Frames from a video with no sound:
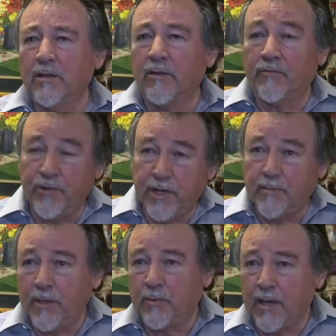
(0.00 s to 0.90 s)
The
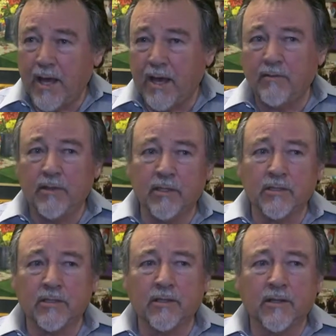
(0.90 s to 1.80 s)
freedom that we have in
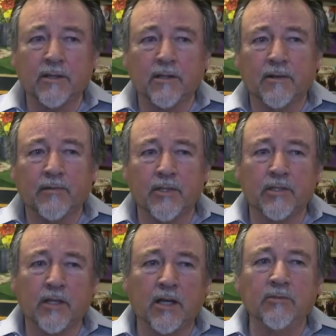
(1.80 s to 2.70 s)
this,
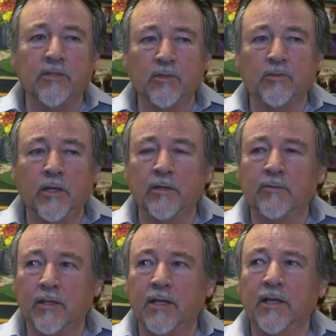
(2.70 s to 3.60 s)
this country, this
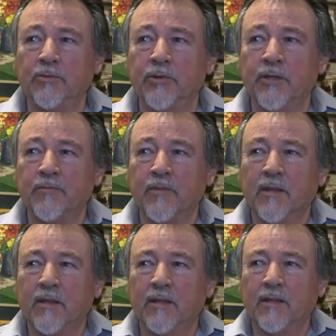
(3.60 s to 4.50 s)
wonderful country,
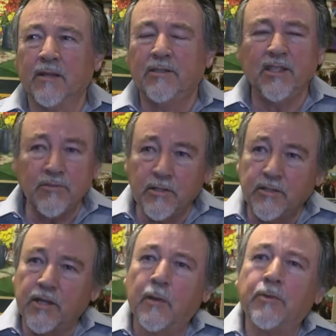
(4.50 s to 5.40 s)
it gives
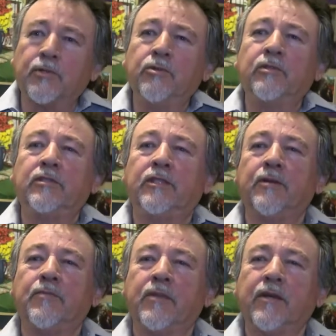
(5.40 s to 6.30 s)
us the
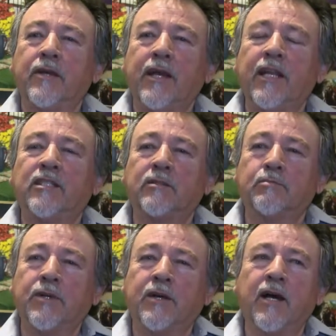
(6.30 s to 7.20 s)
opportunity, and it's
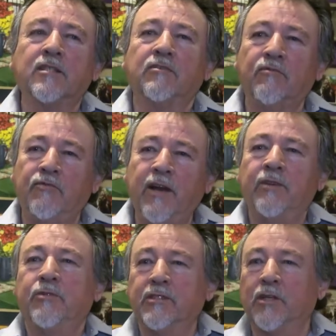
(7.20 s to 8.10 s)
because of
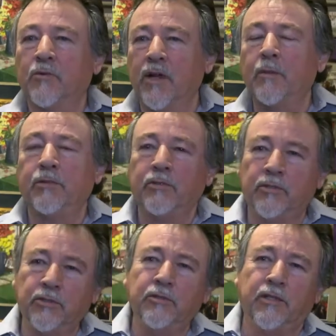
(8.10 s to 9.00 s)
veterans that we're able to
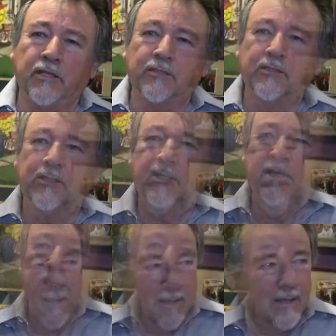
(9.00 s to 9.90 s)
do this.
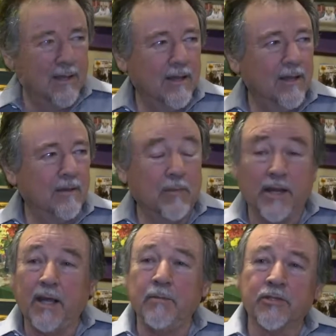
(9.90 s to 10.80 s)

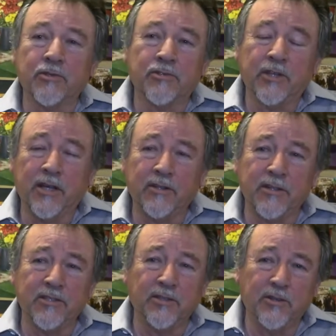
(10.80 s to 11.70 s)
My name is Jose
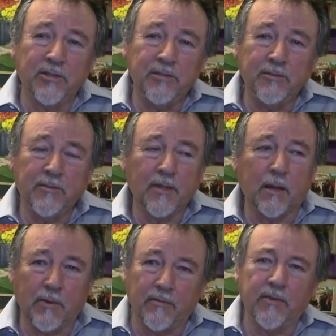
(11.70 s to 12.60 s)
Andres Giron.
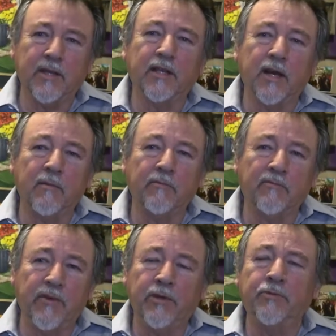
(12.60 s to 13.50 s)
I'm a Vietnam
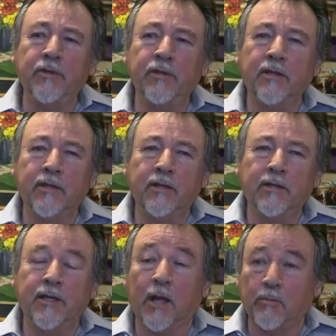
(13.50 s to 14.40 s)
veteran,
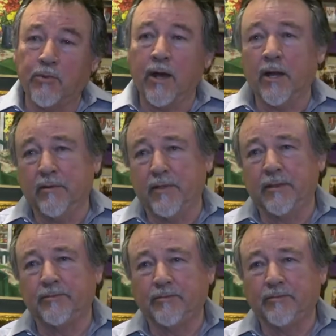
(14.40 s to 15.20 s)
and I'm proud of it.